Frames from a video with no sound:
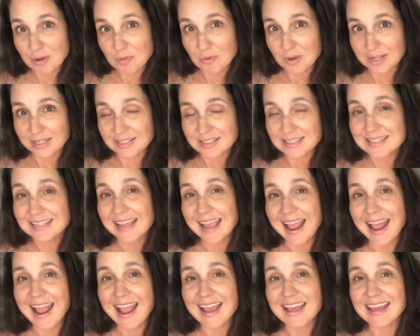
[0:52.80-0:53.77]
ones.
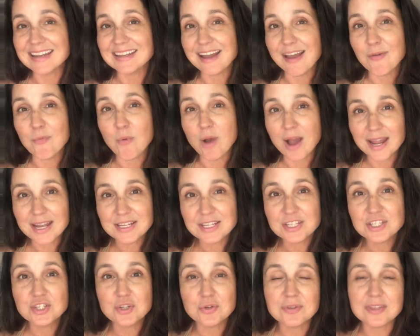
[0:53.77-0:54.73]
And I wanted to
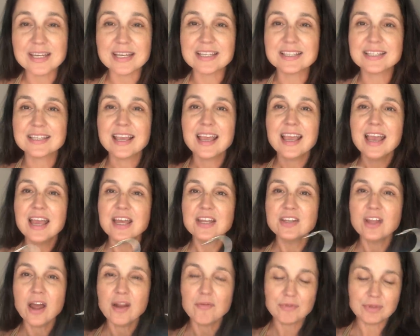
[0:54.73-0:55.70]
do this
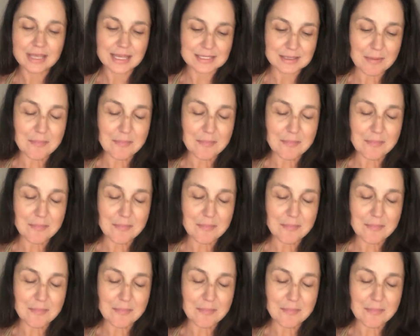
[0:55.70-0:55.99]
not really as a